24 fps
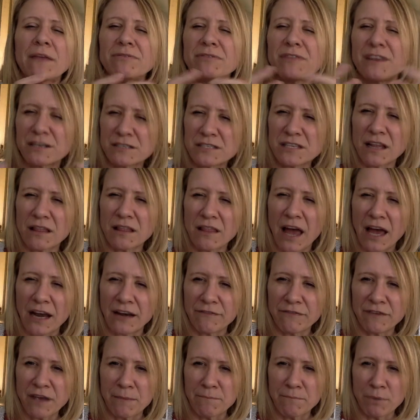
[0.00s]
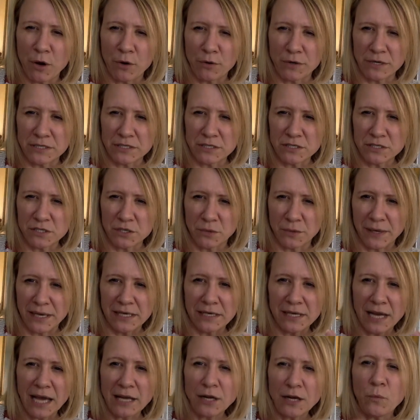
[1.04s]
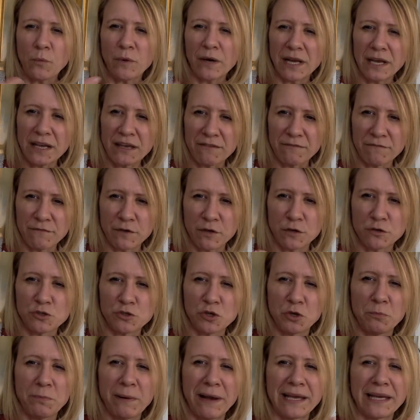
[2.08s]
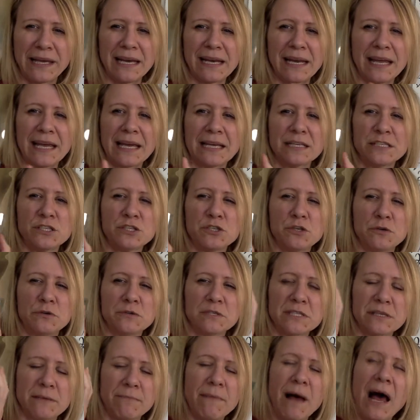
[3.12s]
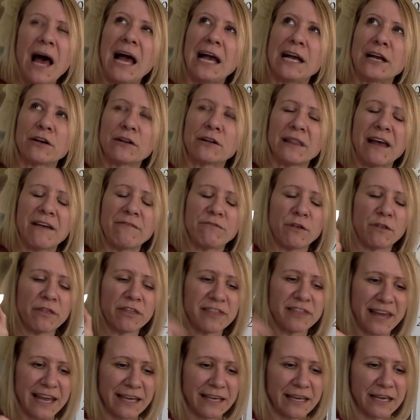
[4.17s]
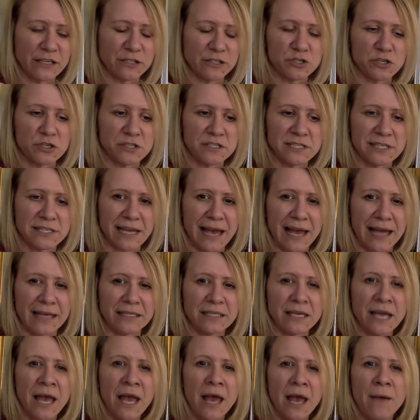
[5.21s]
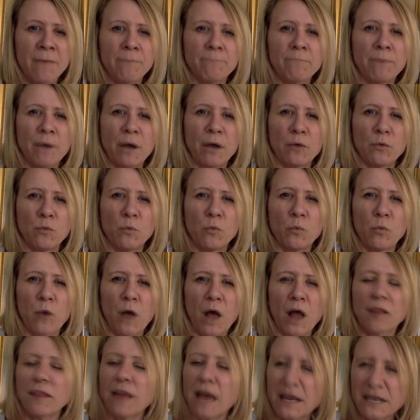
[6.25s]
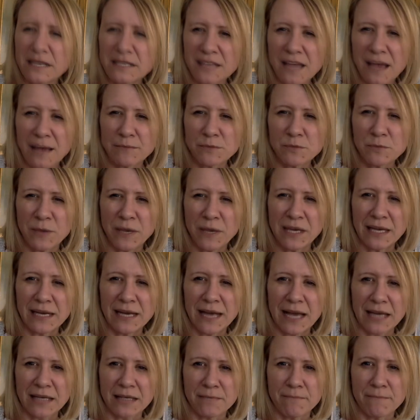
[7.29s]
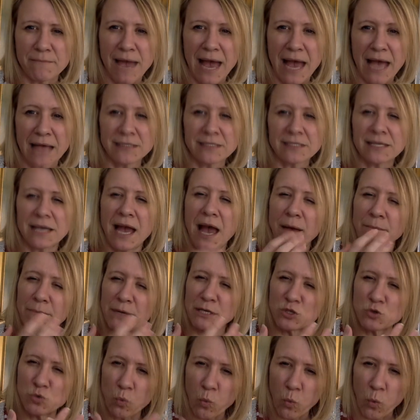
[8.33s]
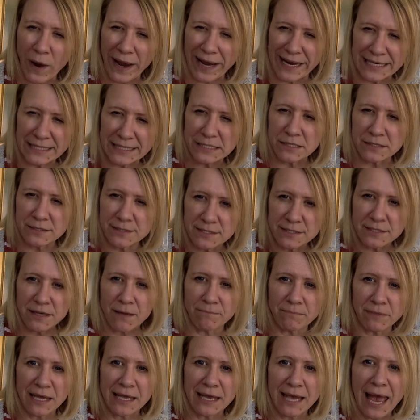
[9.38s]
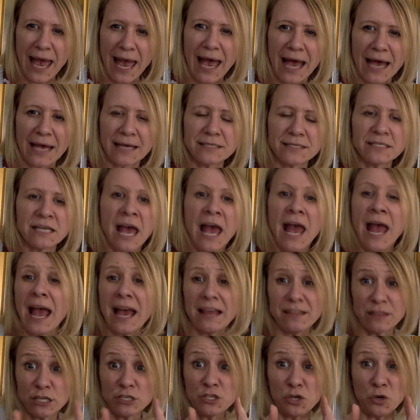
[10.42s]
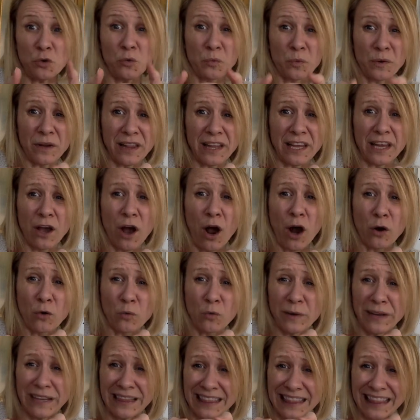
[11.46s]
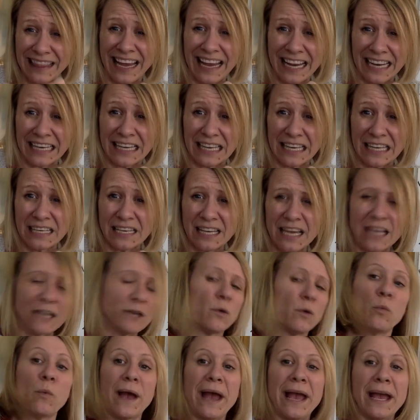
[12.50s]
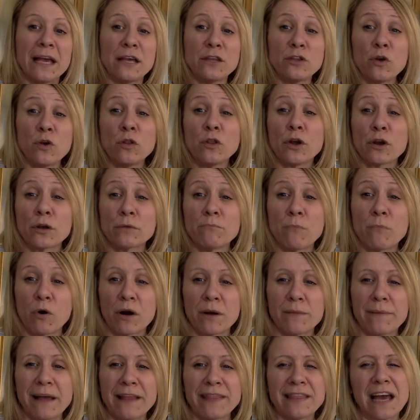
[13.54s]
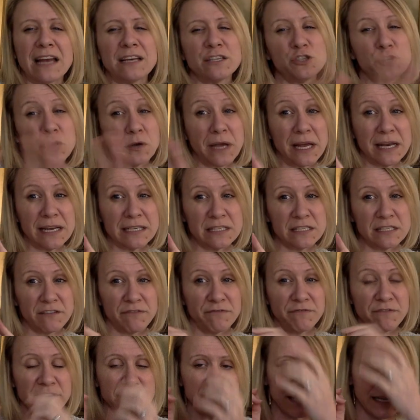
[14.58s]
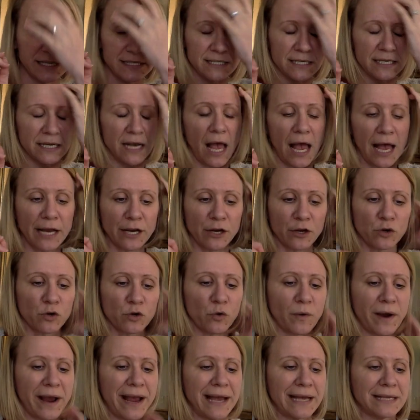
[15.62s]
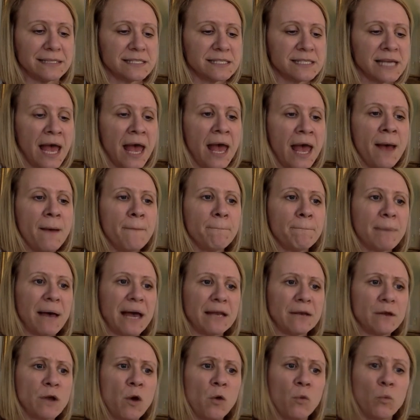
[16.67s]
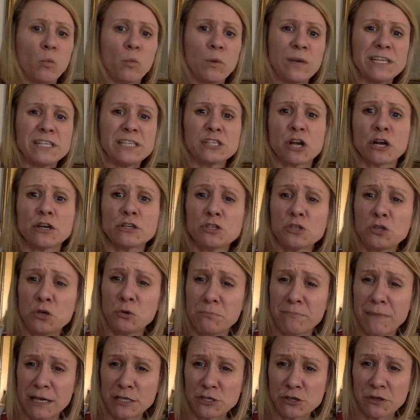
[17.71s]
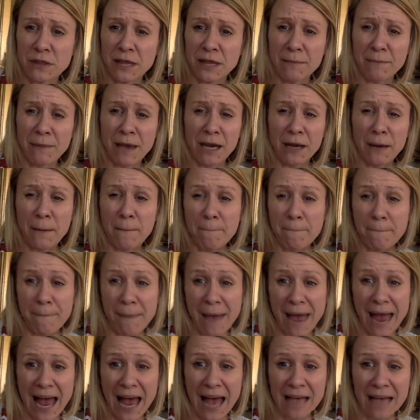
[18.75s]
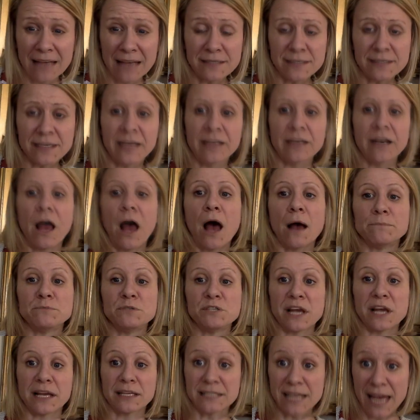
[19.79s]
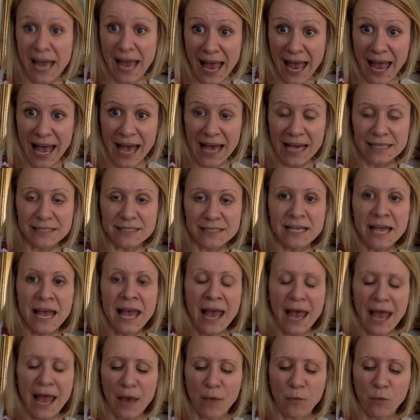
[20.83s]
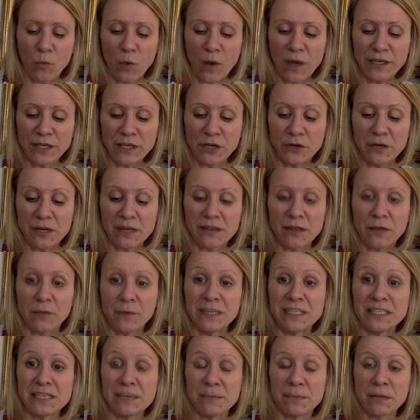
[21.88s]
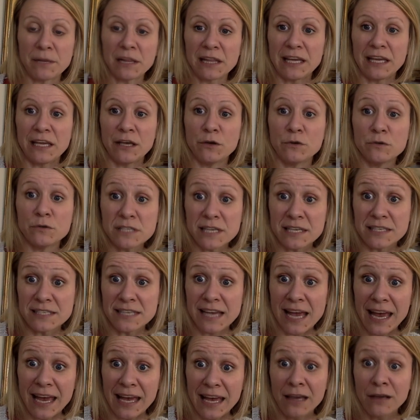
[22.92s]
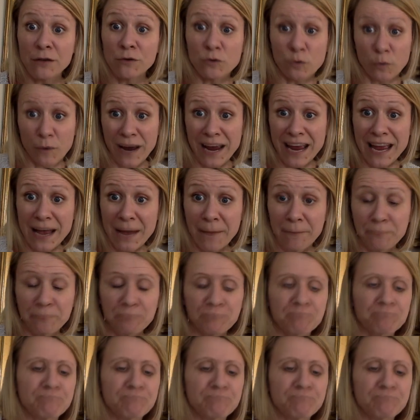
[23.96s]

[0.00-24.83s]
there's a lot of components to it, and I don't want to confuse you by getting into some higher level thinking just yet, but a lot of times we connect mass to how much weight something has, and the two really are related in a way, and you'll learn more about that as you get into physics and higher grades. But we start to measure the amount of mass an object has, and one unit that we typically use is a gram.